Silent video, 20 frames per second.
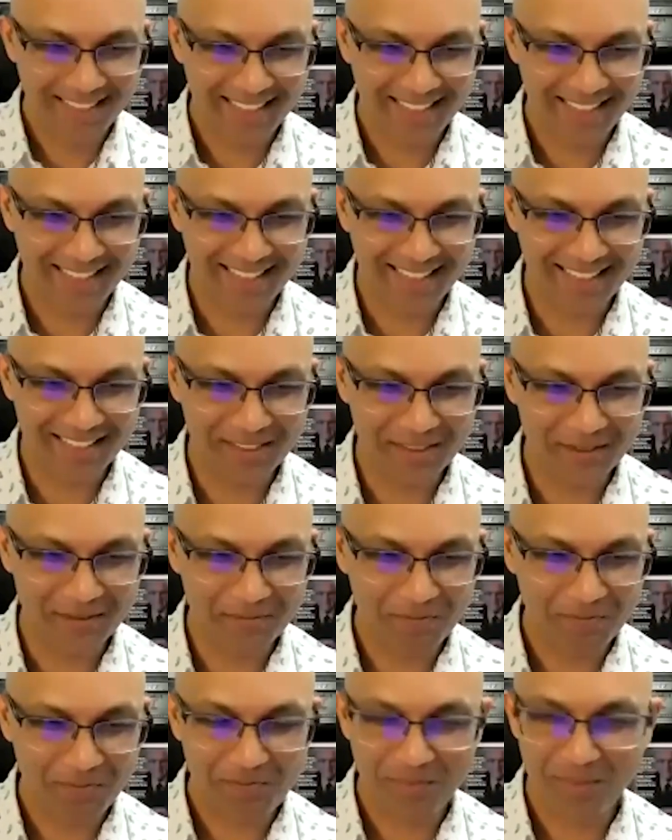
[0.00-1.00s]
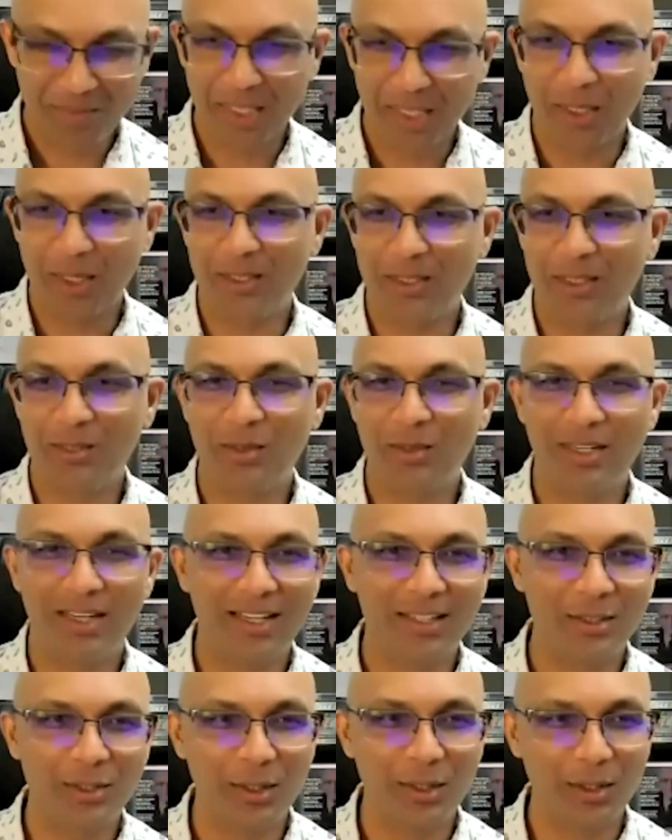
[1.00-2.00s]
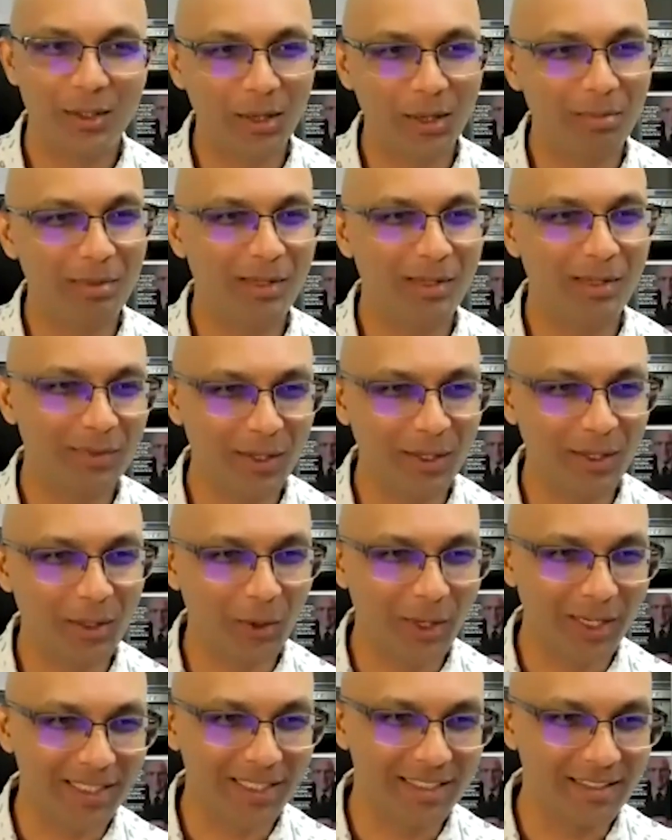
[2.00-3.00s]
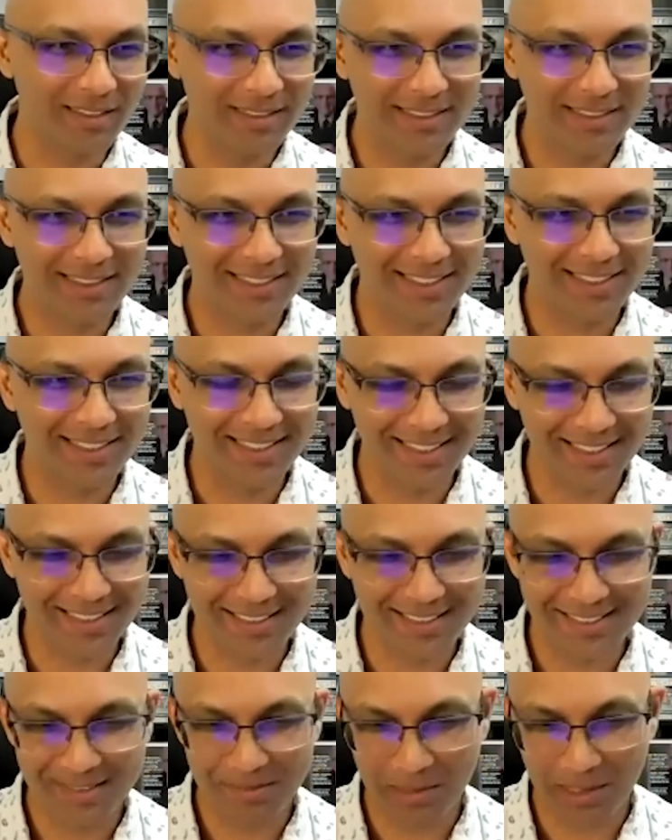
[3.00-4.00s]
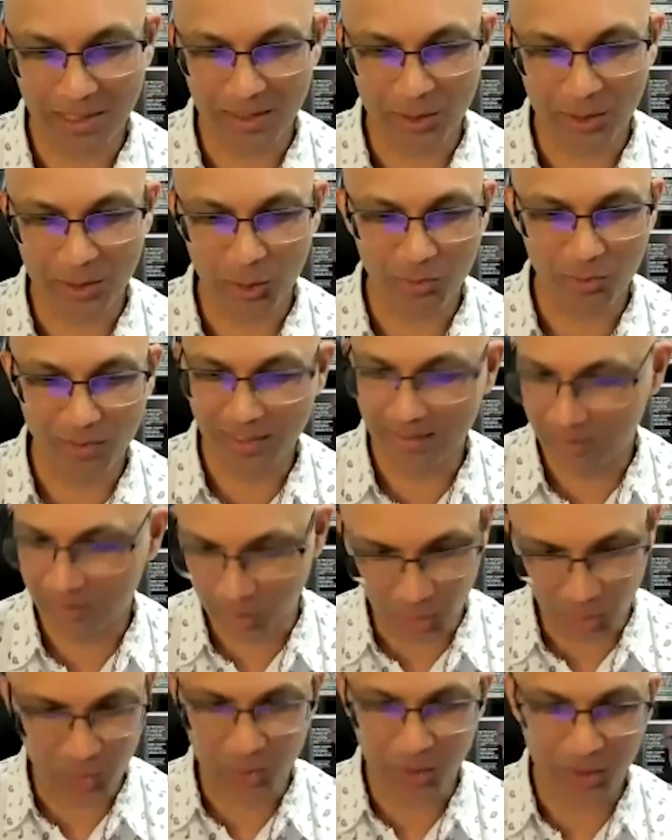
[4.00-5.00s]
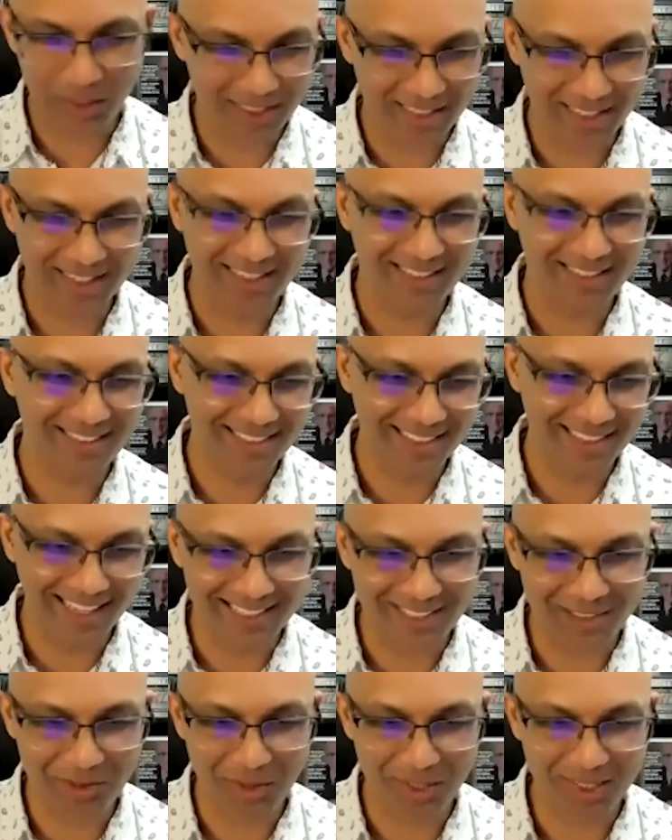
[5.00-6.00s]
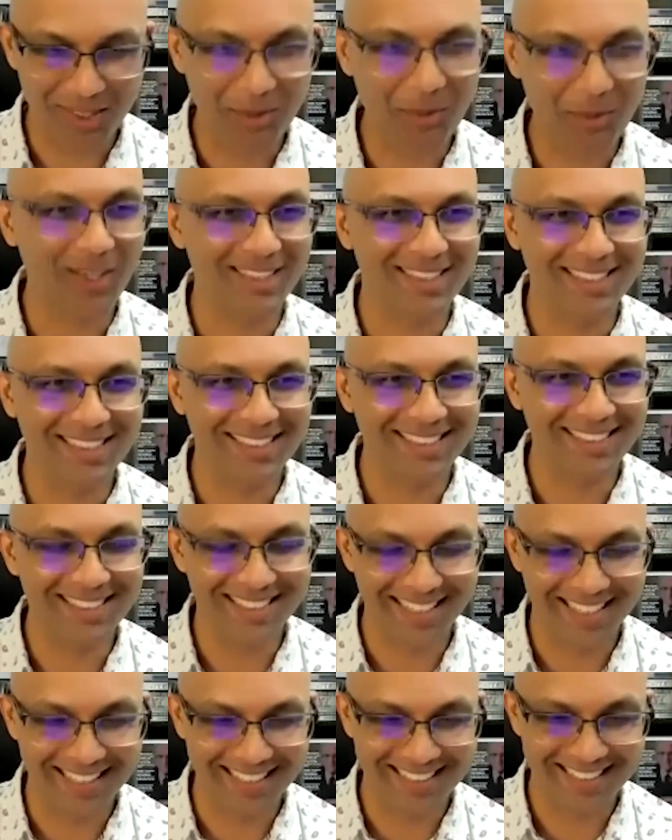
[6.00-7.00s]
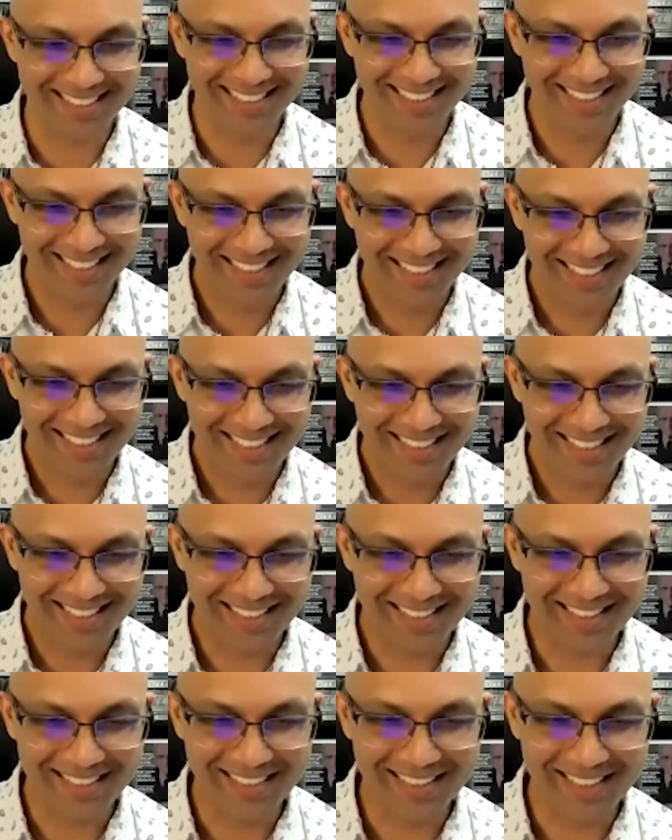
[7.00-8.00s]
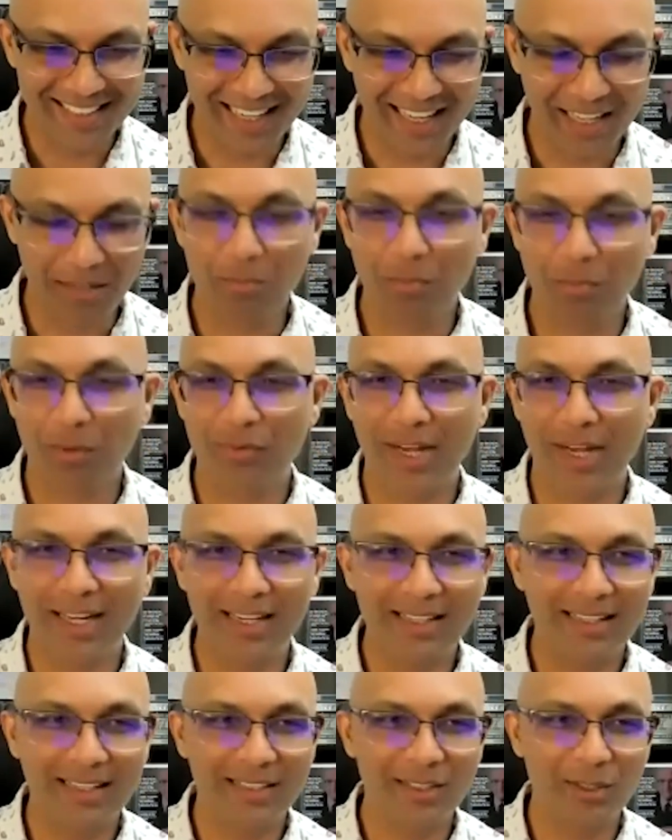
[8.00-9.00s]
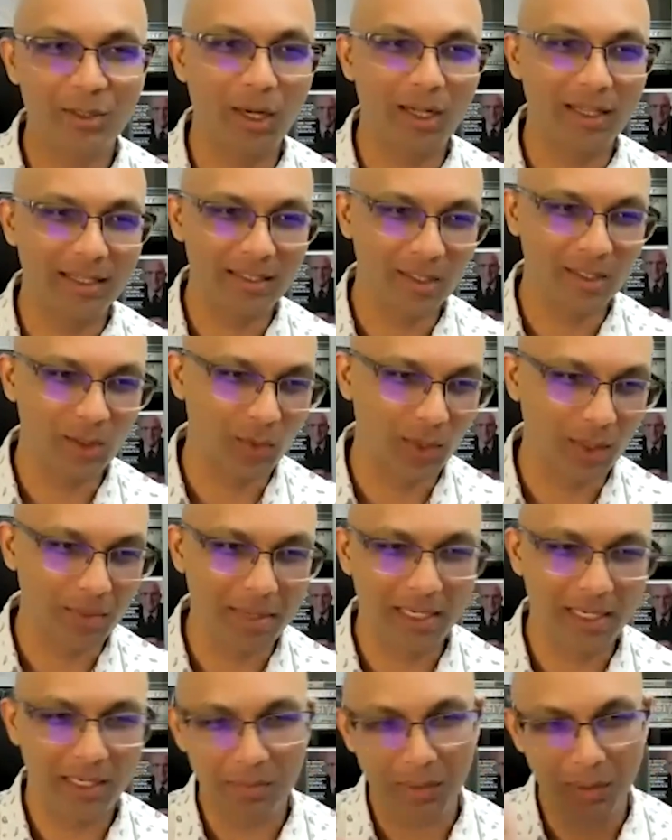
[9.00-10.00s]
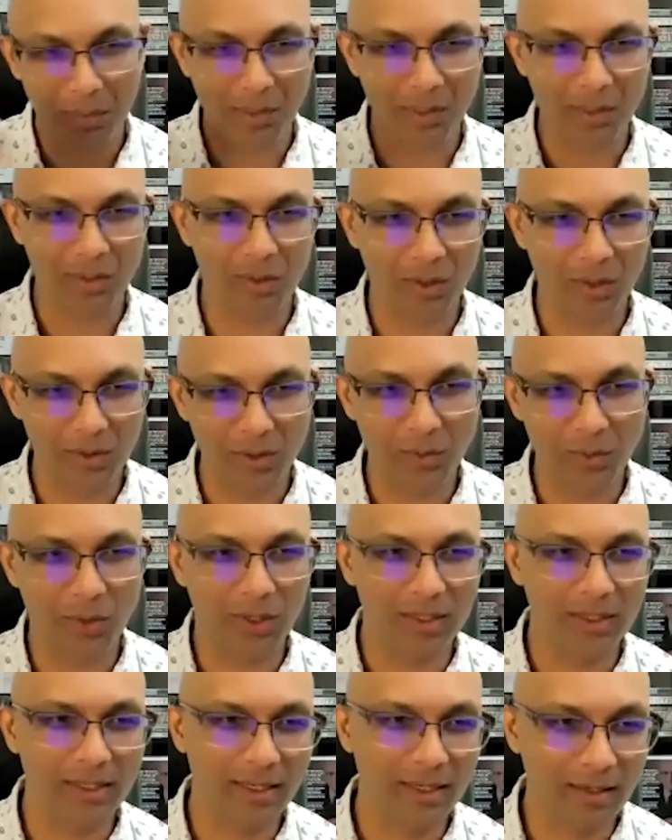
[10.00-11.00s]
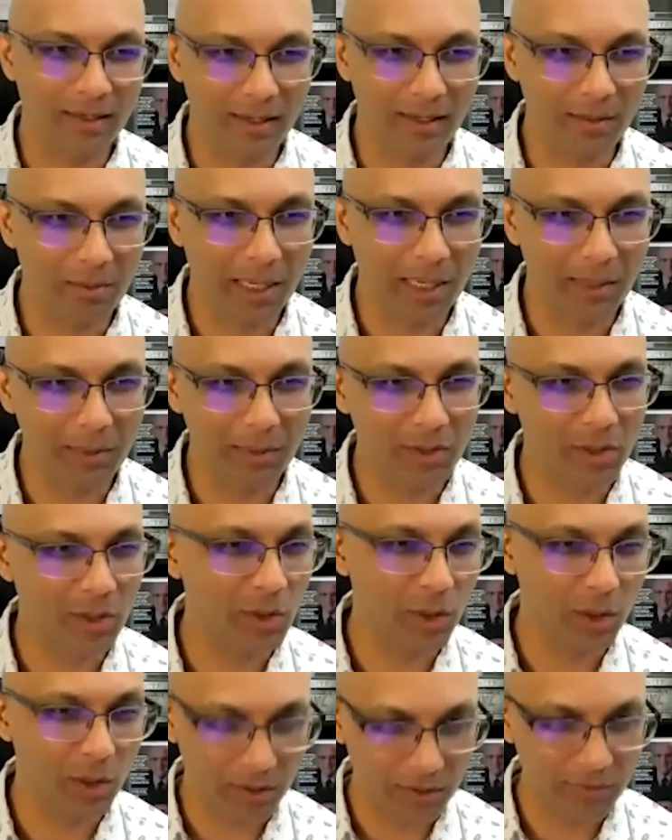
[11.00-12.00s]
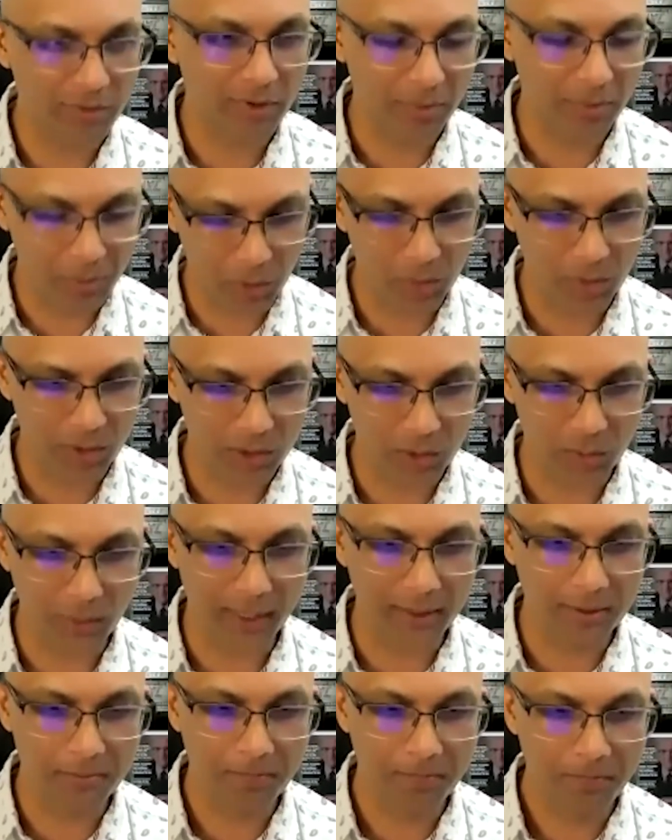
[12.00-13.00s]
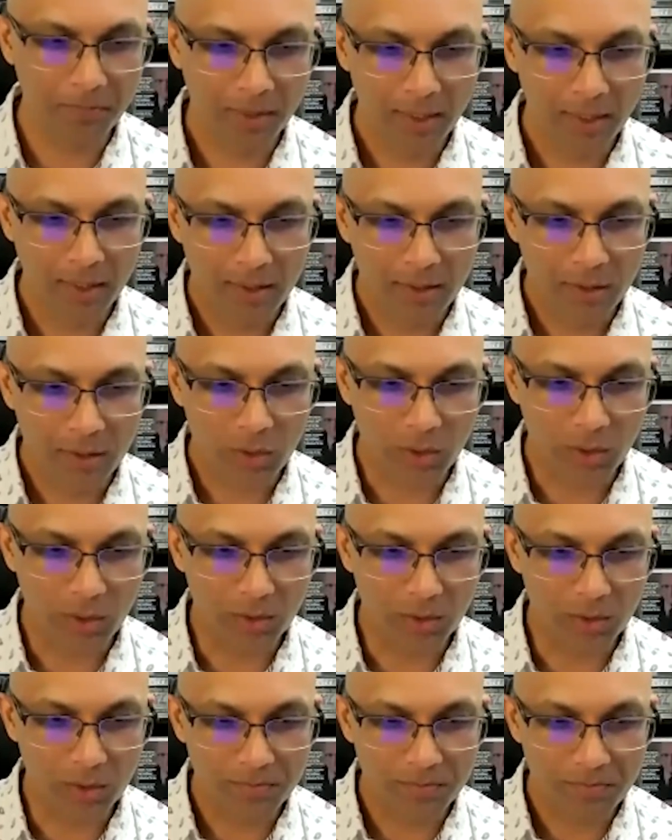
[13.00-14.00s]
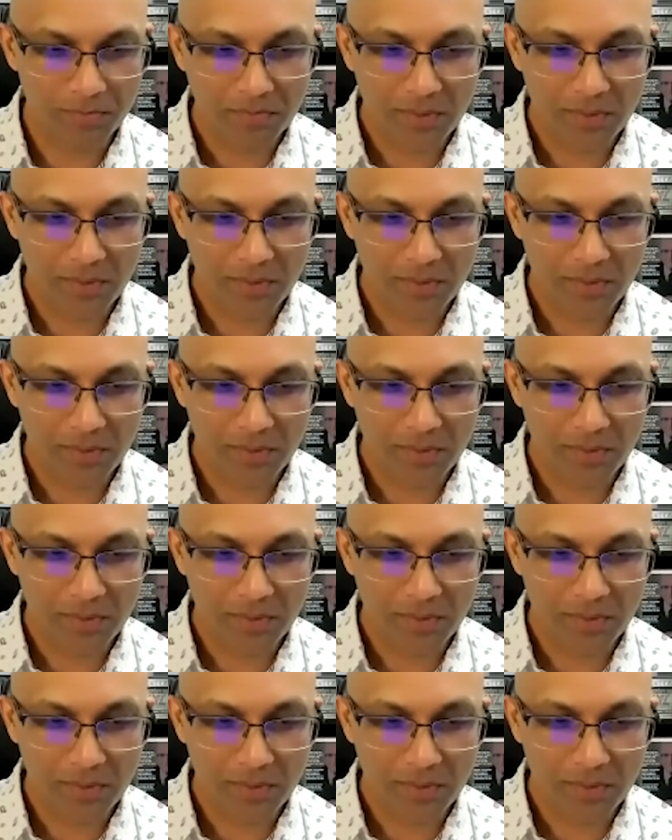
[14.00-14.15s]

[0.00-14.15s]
And I just want to ask you a couple of other questions because you've been so good at answering the questions that and providing this knowledge as well. Many people around the world are going to be able to learn from you as well. So